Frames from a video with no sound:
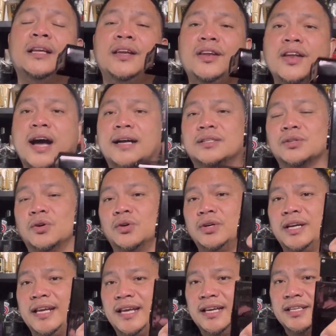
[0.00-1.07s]
not
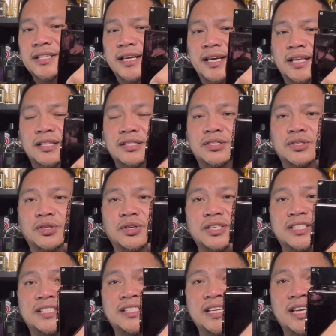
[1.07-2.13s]
only intense. So
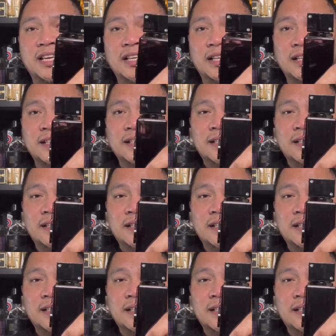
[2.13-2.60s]
still,